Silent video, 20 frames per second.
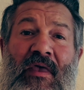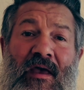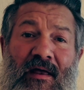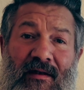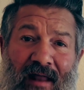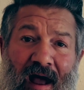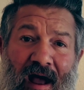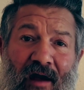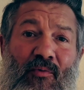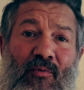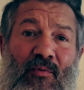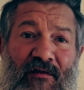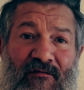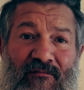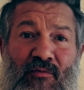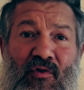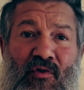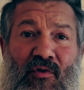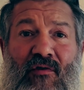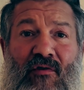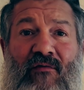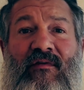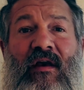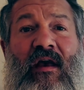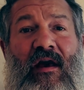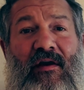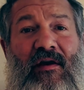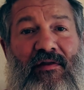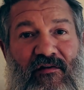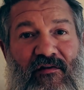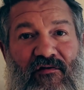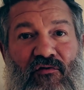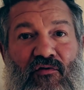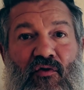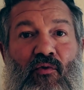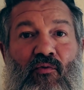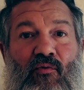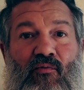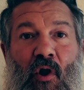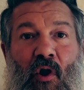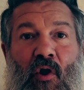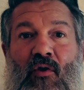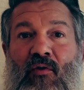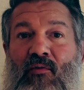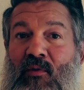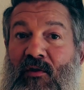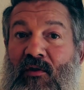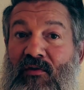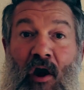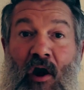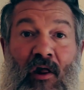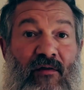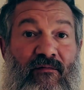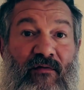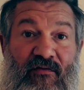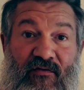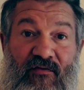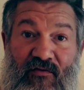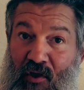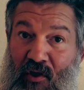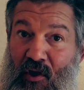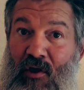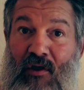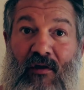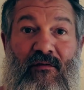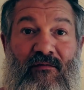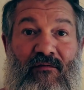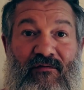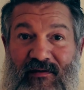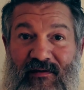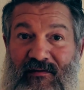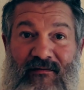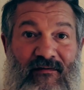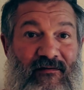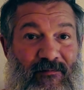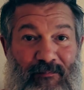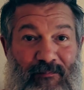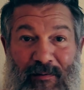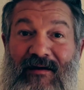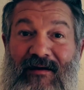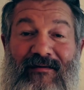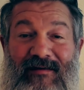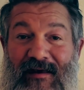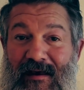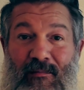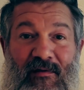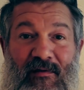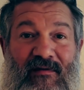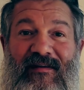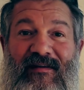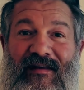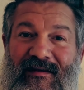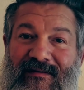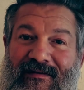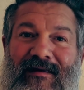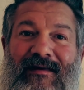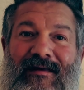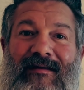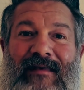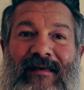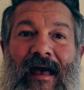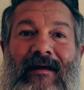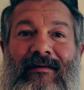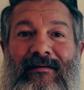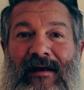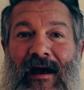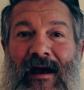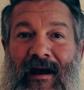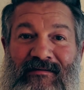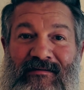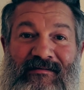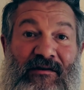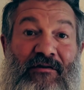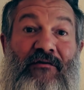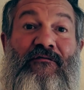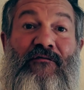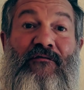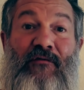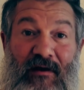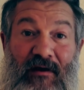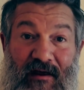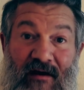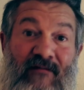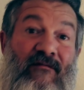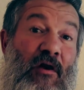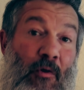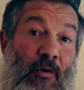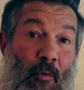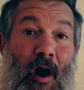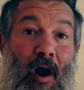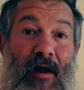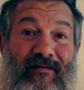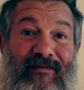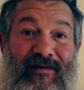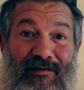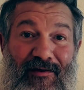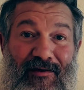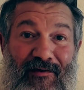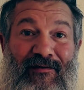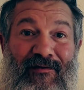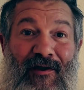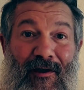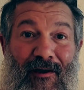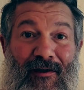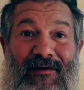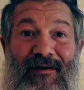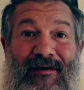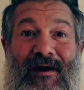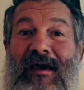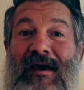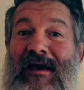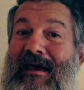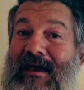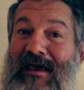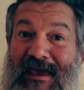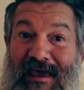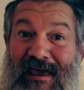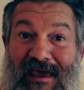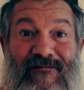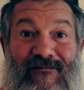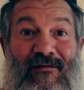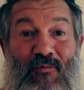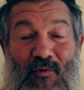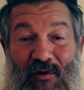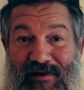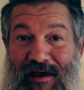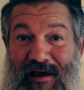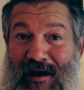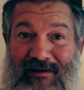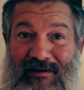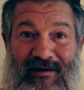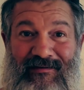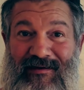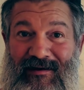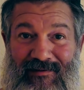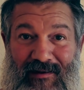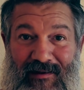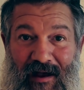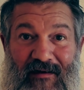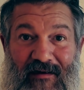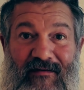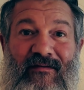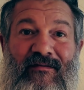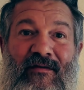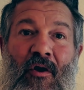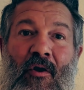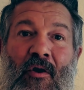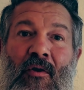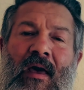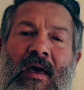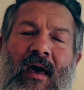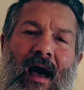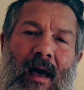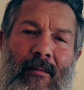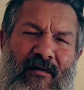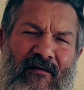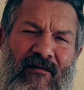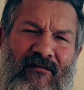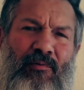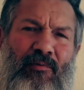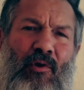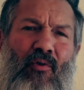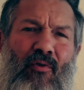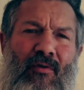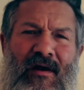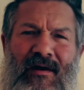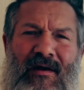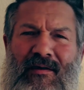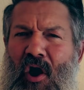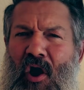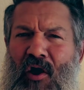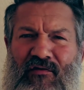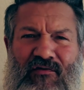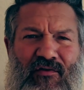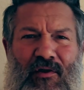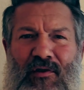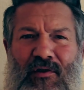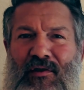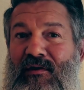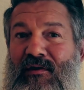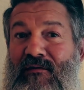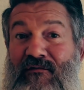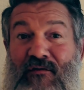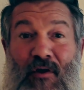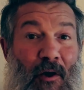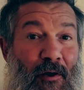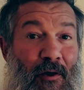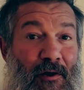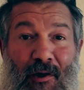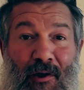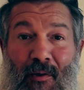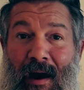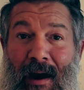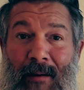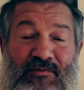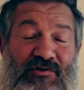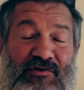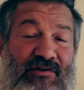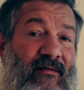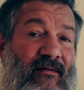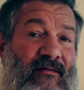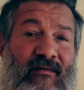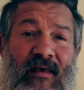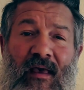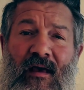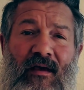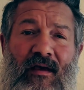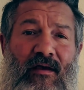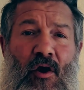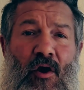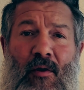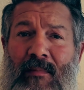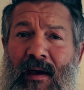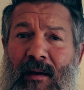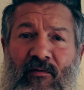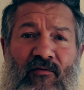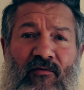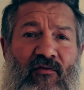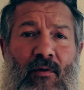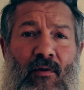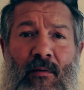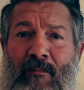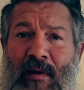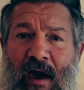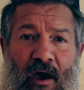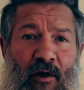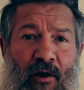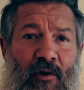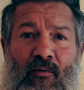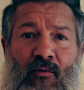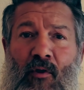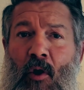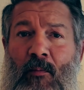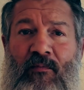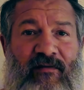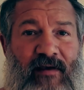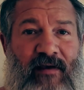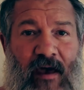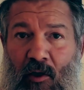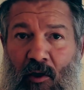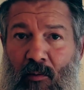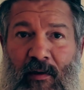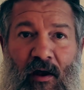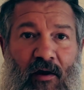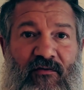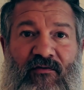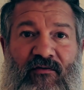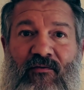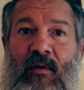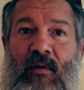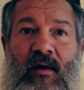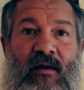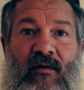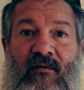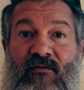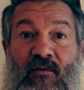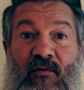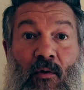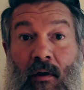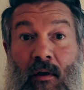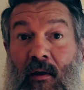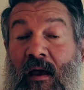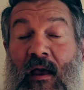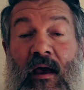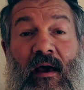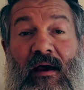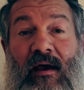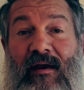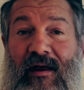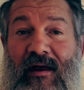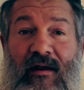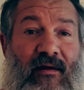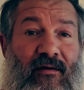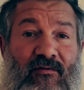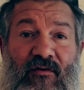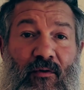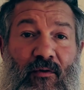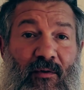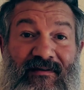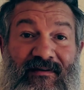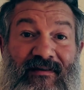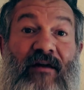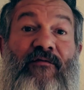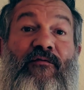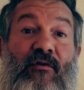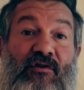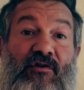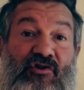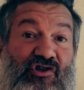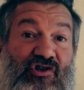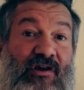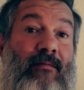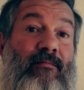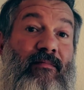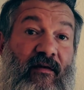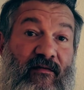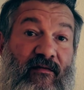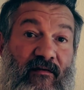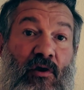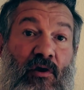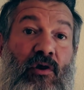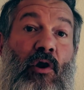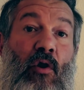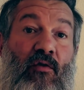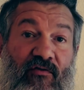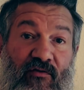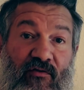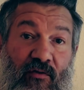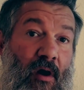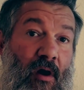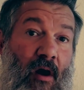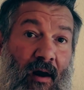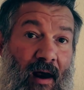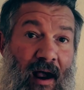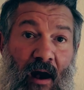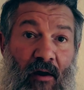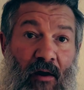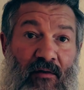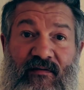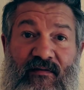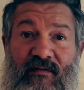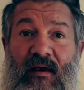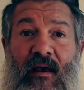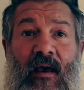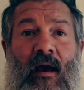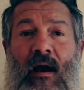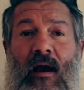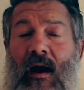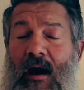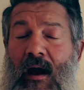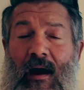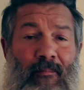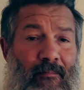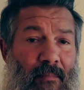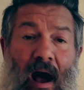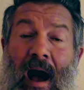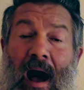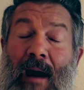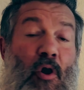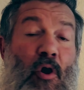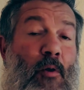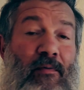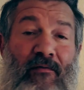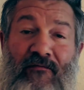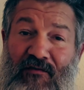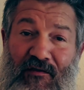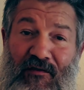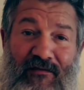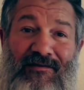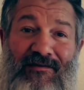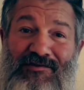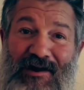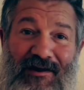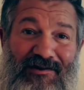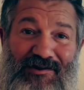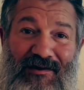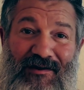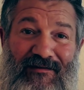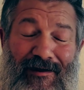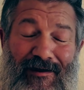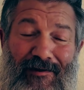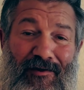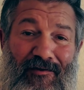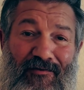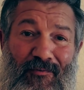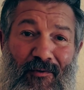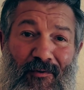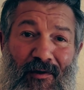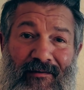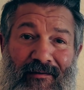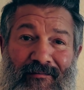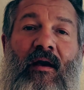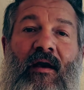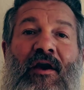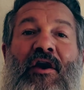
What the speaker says: now that we've moved, this new road with all of its curves and speed demons isn't exactly ideal for evening walks in the dark, even with LED lights. So I'm exploring alternative cardio options, maybe doing battle ropes, kettlebell swings, or getting to a different gym that's closer to our house. I'm open for suggestions on this one.